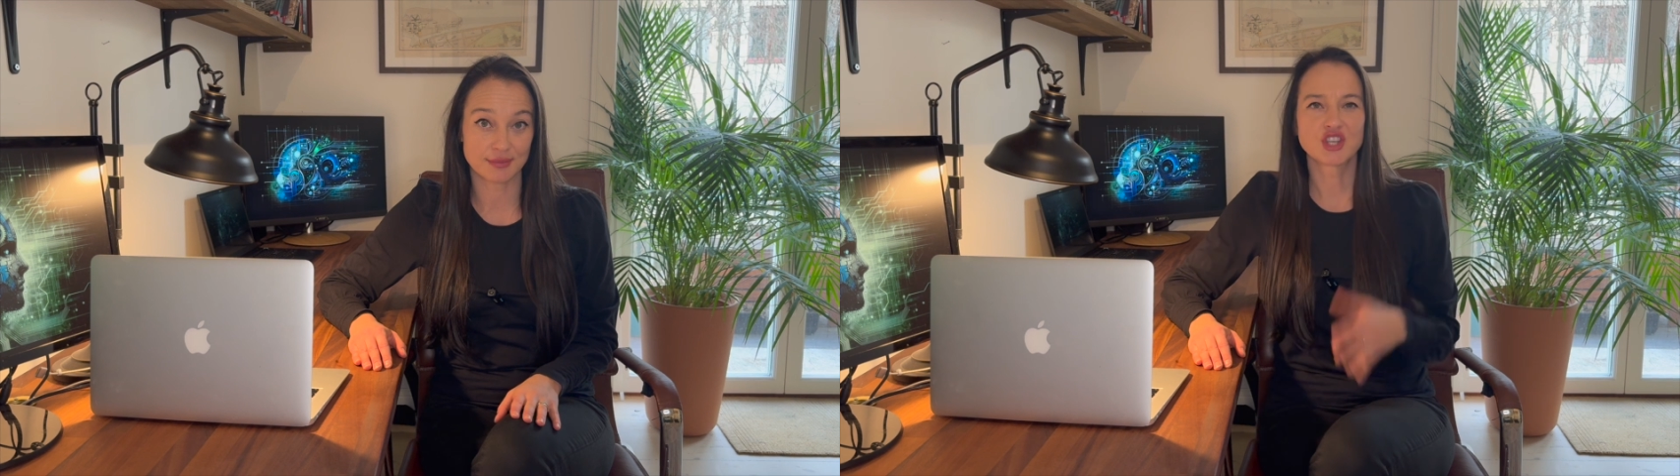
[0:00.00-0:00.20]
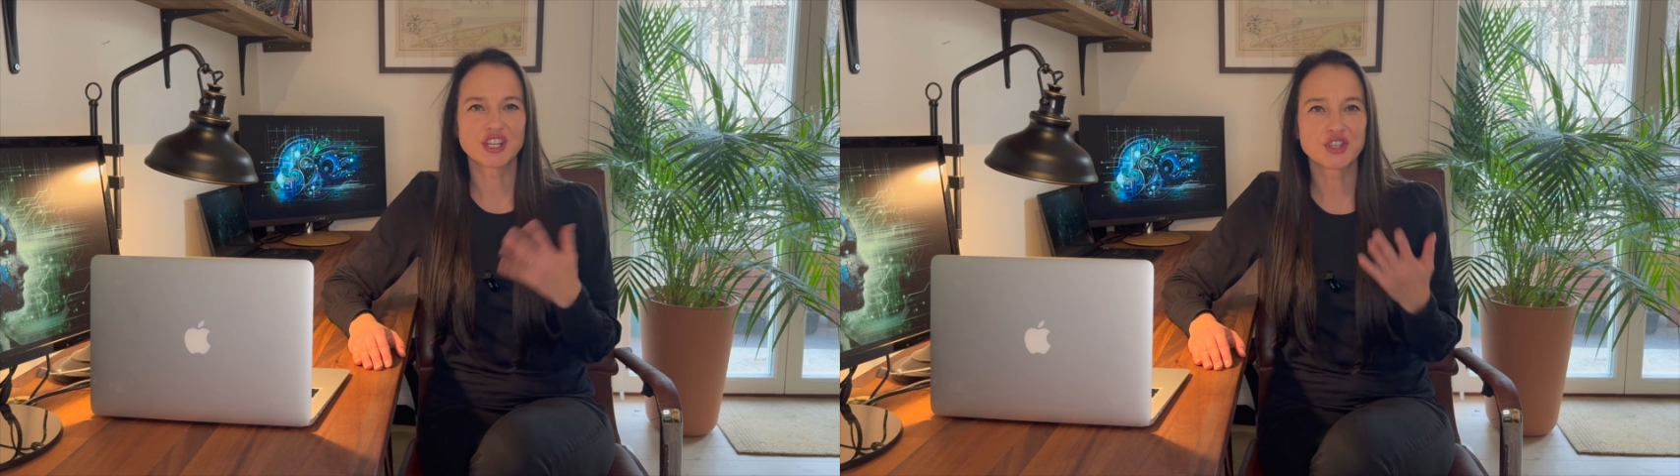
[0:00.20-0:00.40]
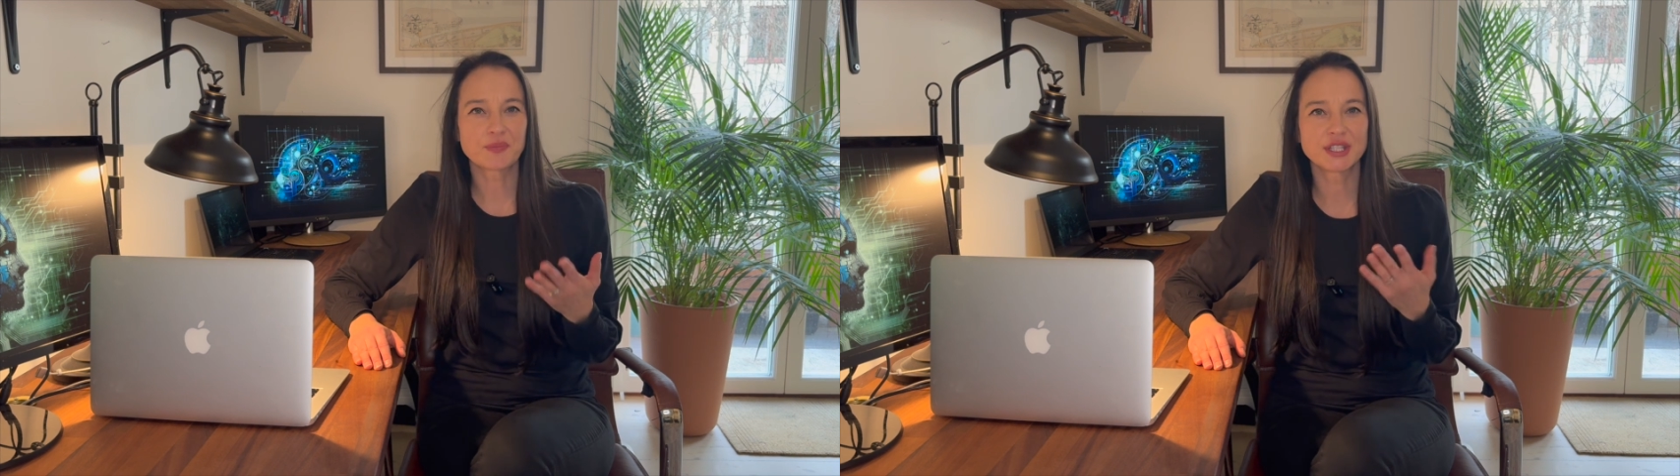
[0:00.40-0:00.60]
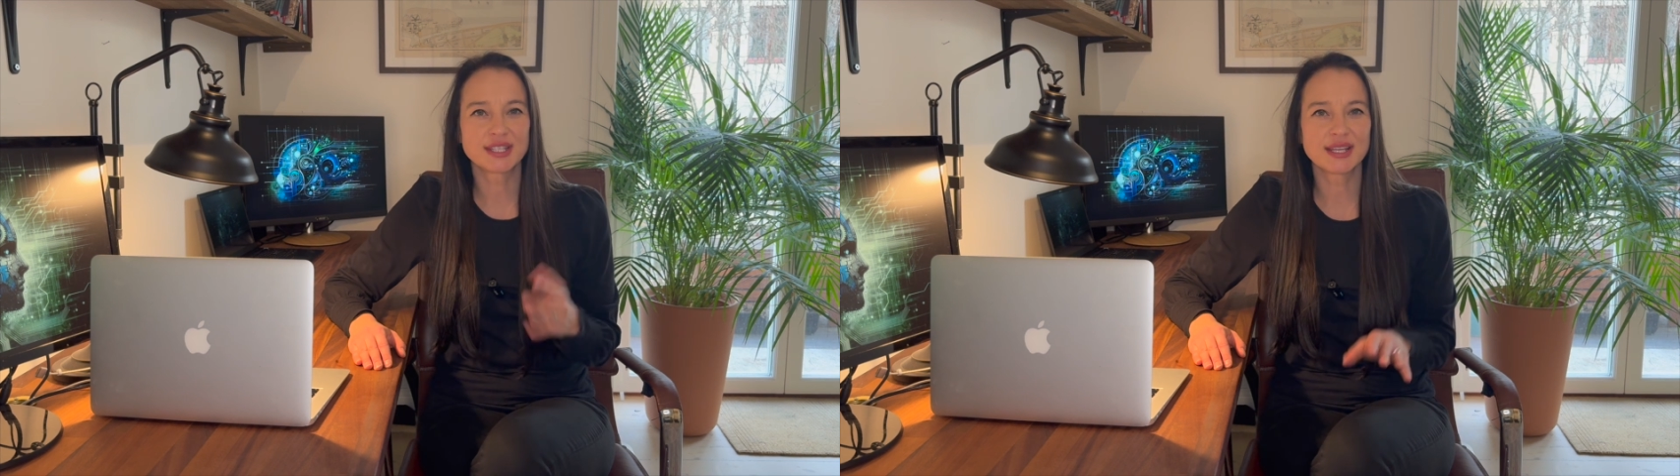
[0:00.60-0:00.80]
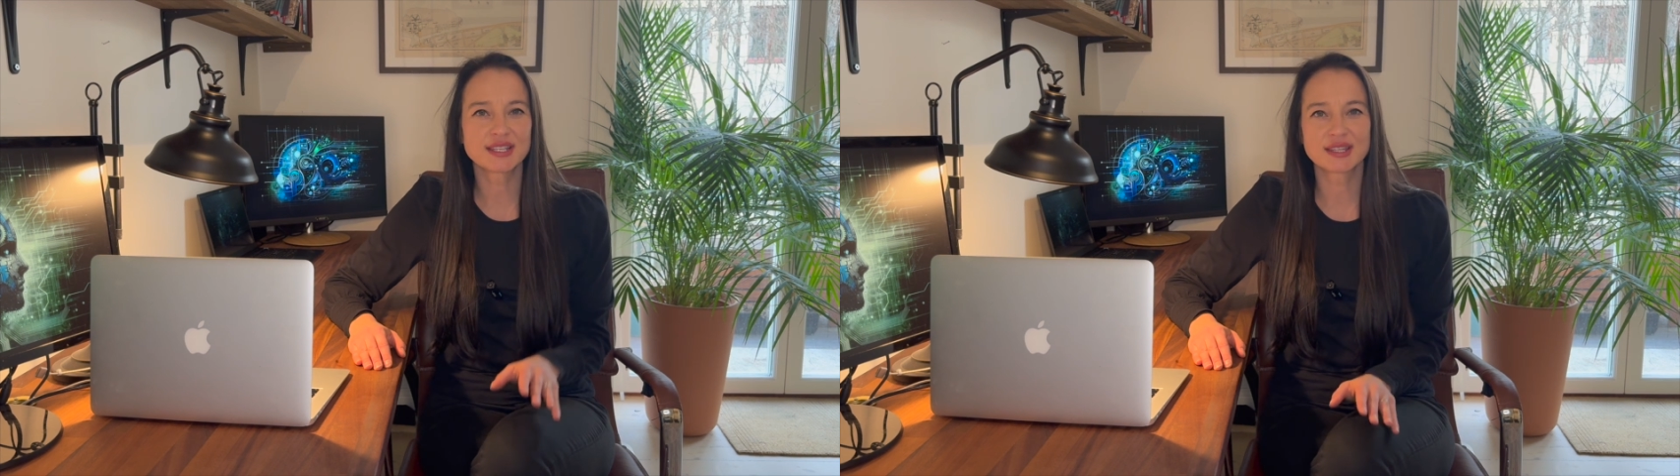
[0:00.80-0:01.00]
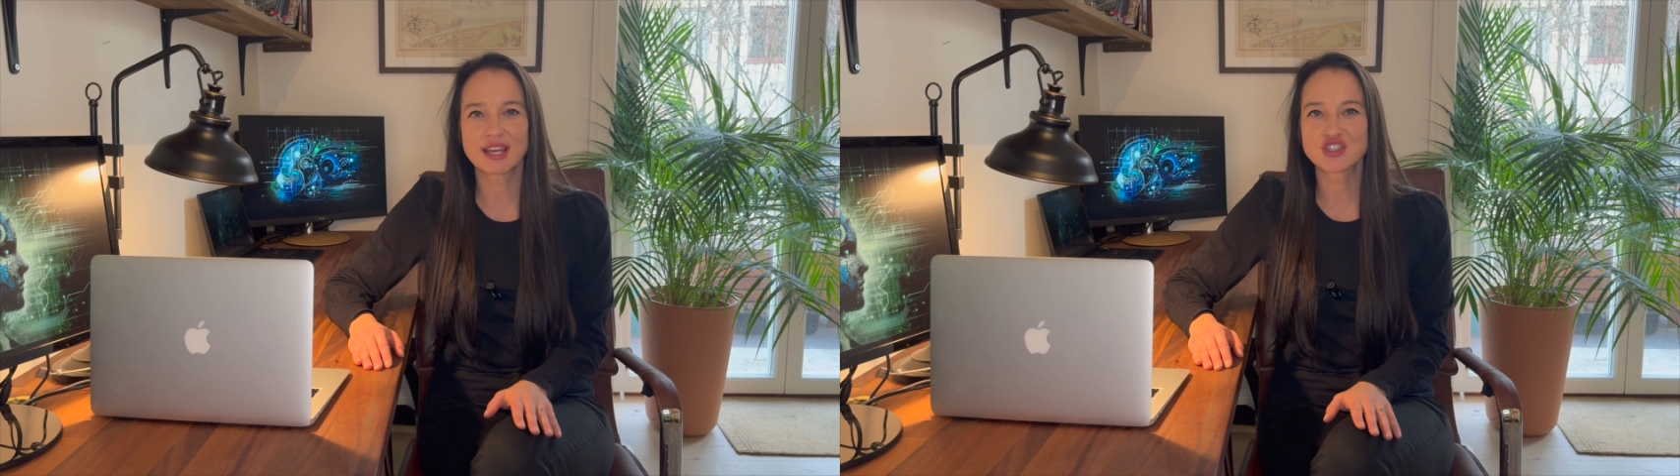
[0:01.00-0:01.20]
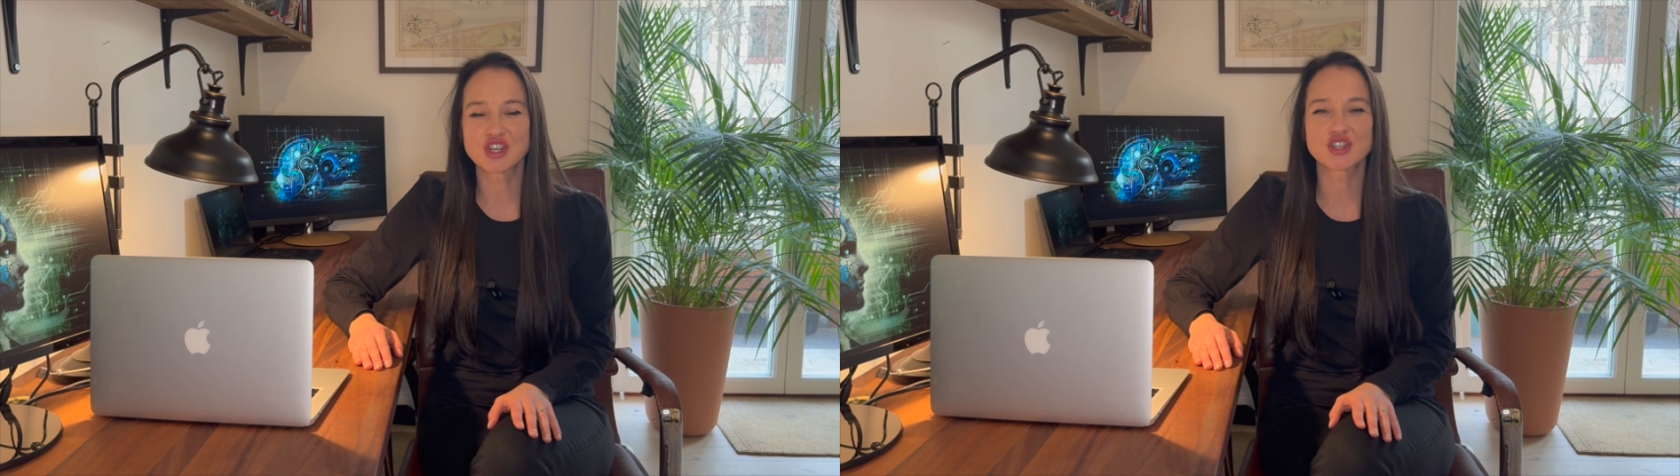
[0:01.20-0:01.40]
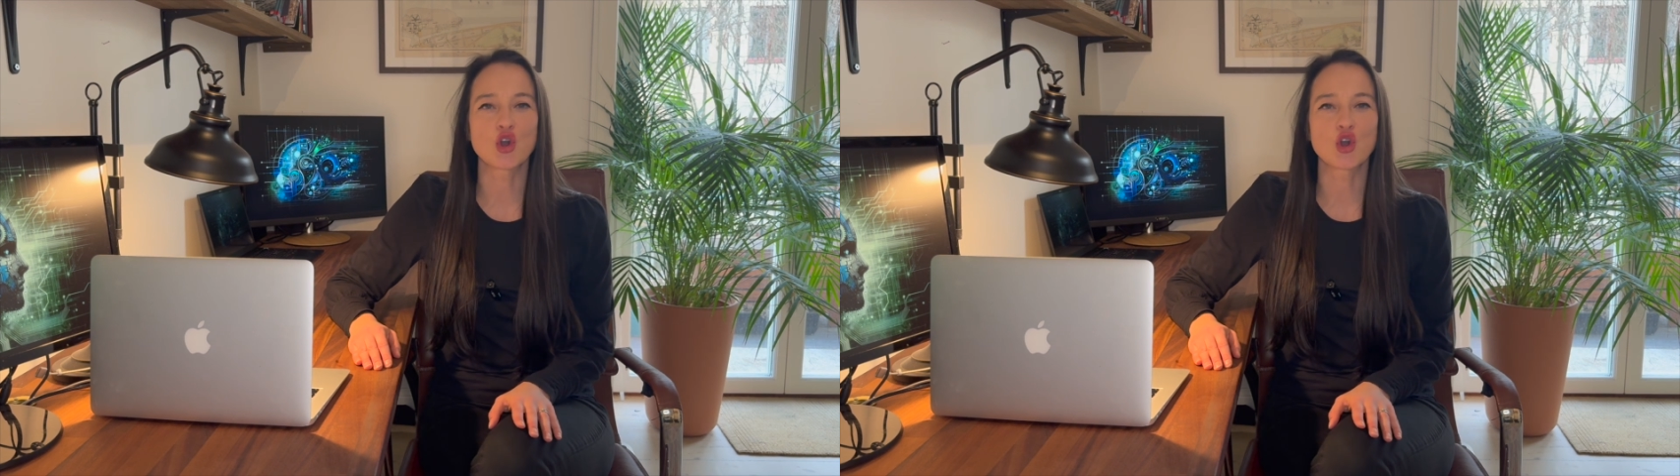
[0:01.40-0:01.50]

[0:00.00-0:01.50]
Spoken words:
ChatGPT is not just a